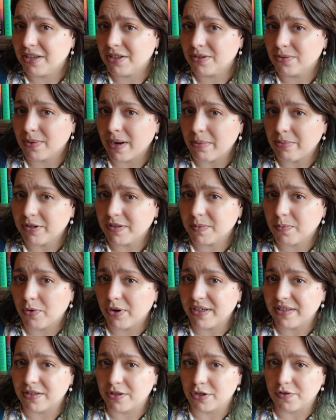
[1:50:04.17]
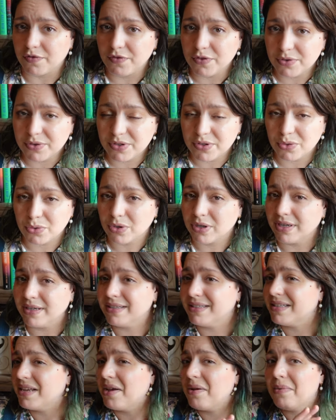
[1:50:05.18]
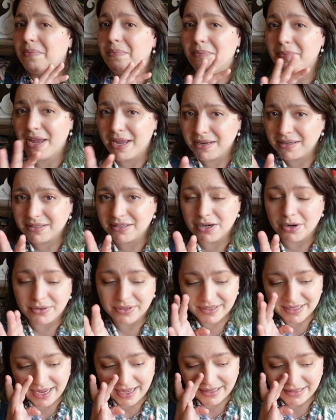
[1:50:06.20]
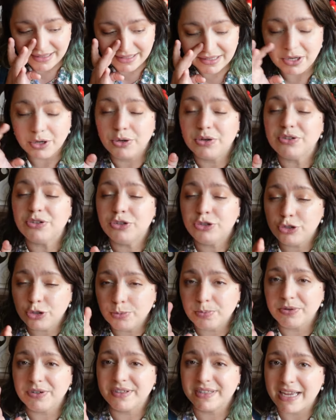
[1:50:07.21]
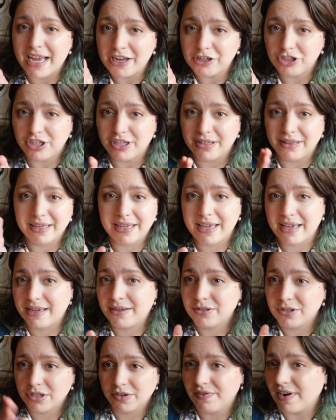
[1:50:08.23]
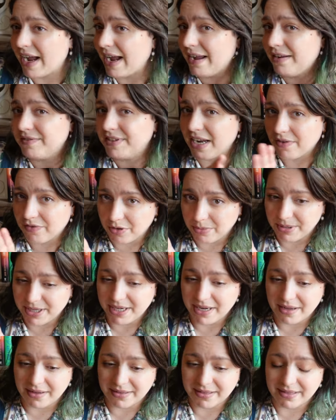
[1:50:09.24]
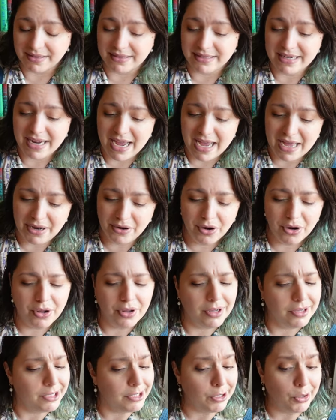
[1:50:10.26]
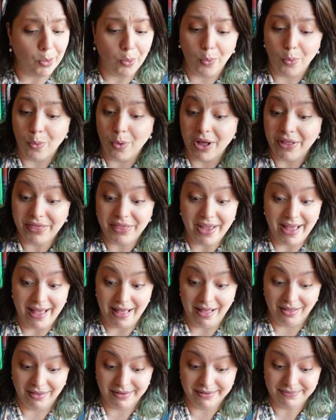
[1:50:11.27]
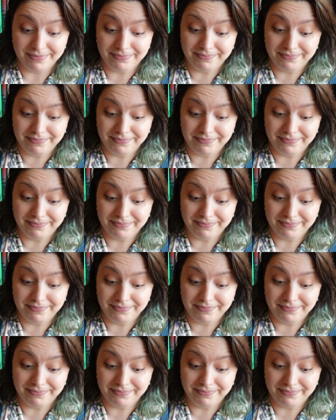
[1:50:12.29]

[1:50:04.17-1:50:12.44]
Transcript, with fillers: because rebels poisoned their food stores. Makes no sense. Super sketchy. The king survived. Everybody else is dead. What the hell?